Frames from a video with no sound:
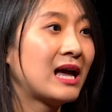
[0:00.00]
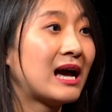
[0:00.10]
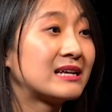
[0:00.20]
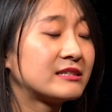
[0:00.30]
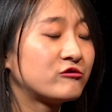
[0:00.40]

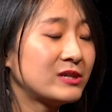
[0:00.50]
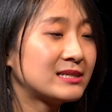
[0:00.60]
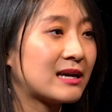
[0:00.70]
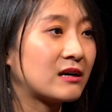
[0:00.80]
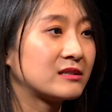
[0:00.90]
As a
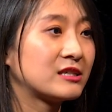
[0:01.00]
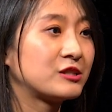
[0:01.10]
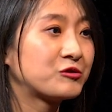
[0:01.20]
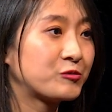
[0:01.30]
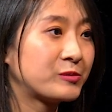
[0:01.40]
result, the
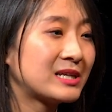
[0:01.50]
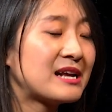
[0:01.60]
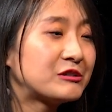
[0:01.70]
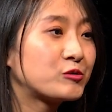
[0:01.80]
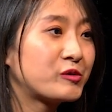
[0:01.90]

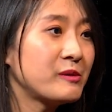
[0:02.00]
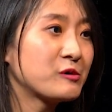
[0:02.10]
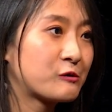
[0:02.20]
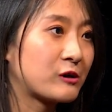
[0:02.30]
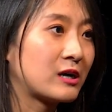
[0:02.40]
Chinese Supreme
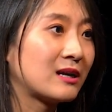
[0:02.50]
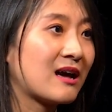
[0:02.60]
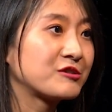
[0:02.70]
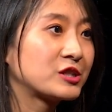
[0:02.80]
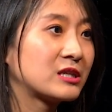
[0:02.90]
Court
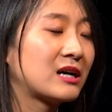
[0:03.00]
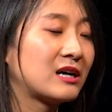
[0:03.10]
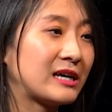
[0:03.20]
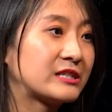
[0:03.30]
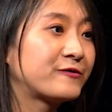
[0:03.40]
launched
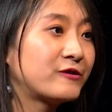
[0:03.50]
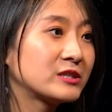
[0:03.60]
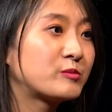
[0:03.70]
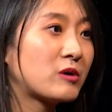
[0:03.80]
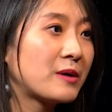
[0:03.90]
its
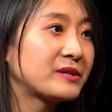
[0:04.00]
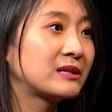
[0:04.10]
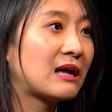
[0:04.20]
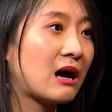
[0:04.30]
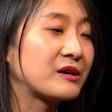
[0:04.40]
first property
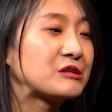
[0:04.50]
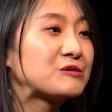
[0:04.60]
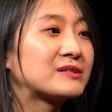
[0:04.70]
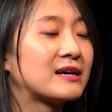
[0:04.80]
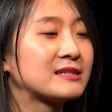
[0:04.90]
law in
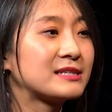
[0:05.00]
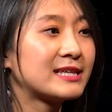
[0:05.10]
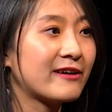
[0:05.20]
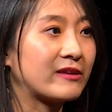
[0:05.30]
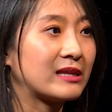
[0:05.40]

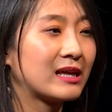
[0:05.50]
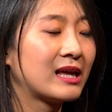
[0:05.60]
2007.